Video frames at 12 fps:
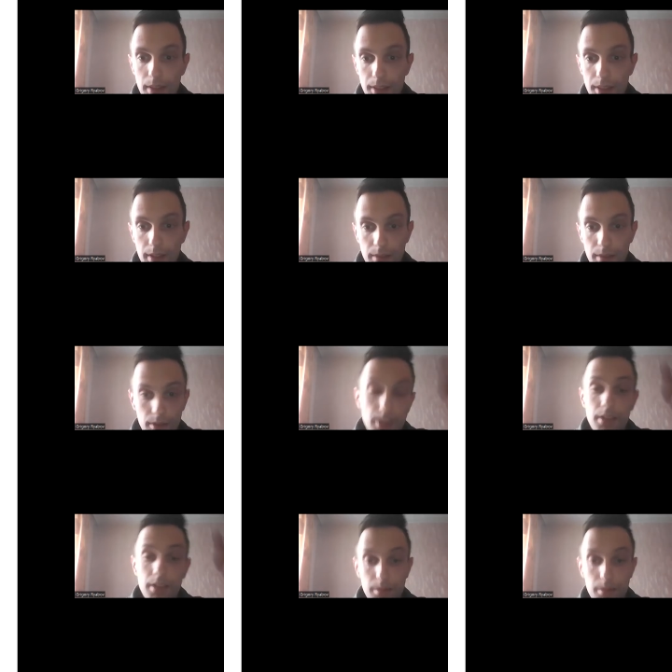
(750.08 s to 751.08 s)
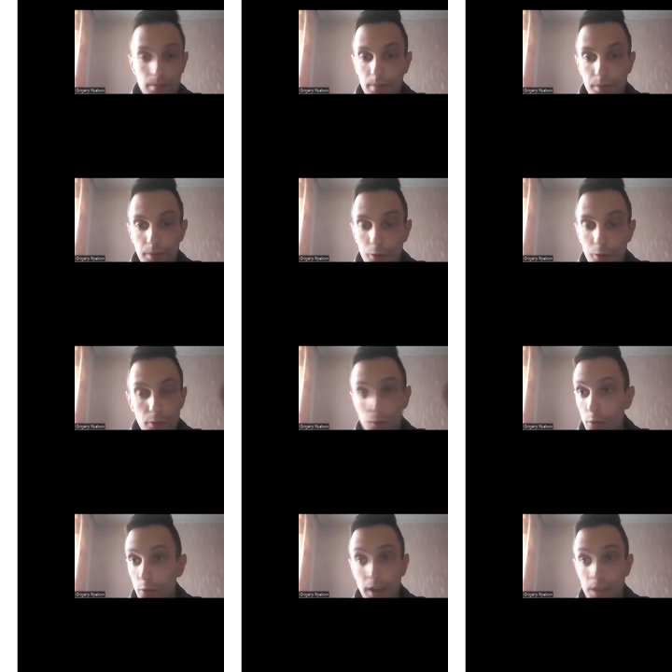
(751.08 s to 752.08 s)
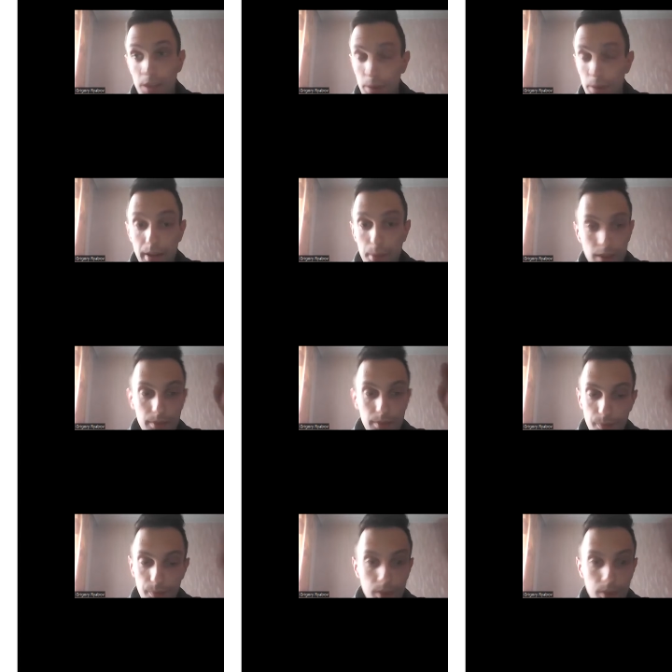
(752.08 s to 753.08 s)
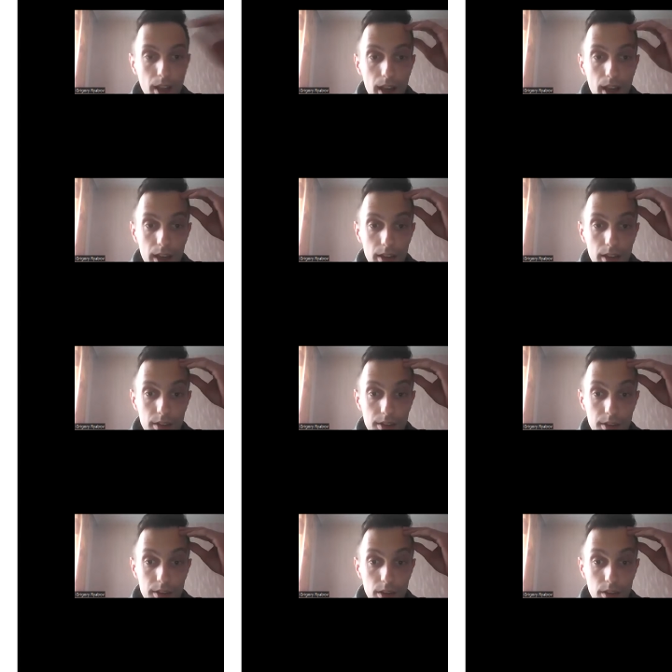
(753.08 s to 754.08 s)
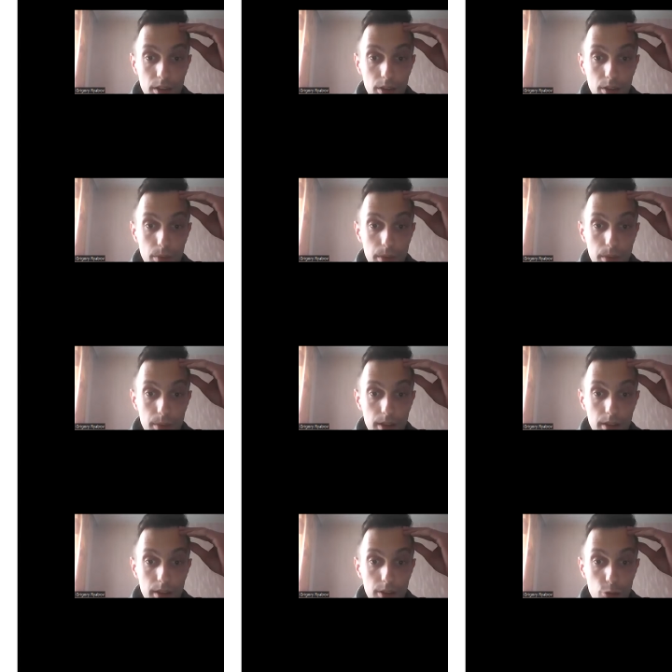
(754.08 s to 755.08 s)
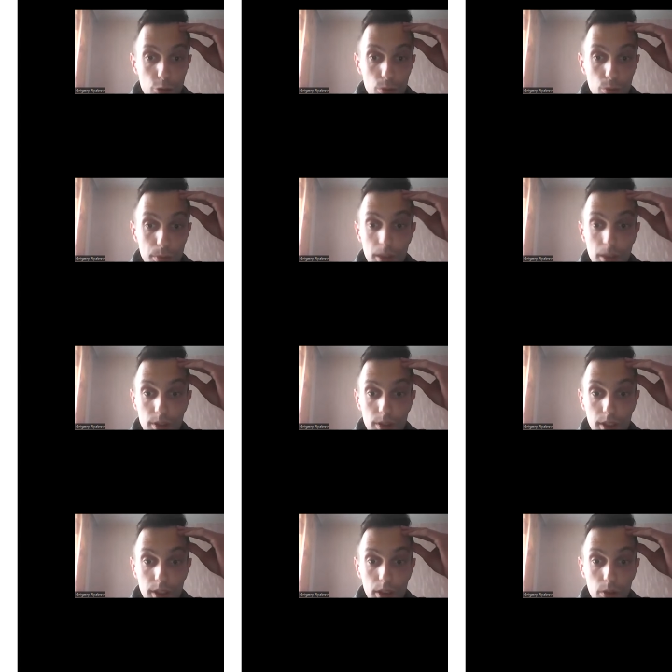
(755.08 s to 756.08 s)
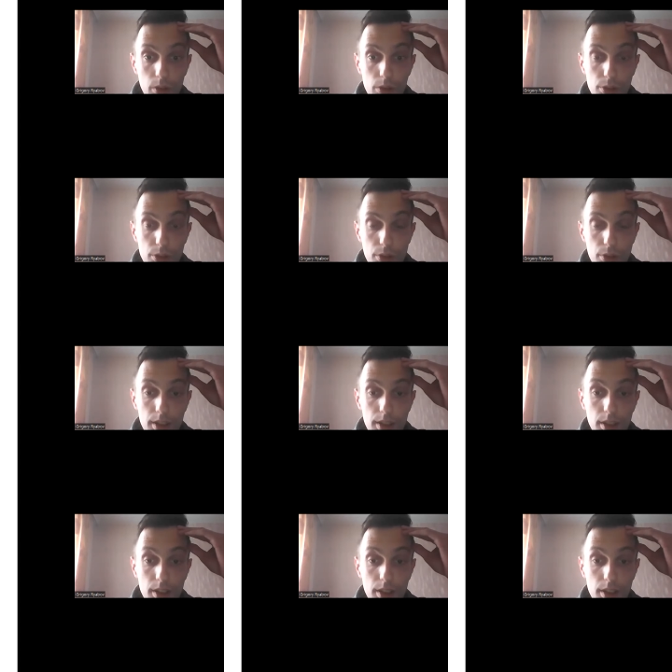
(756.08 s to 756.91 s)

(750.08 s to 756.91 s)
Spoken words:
that yes, for any parameter. And maybe it should be mentioned here also that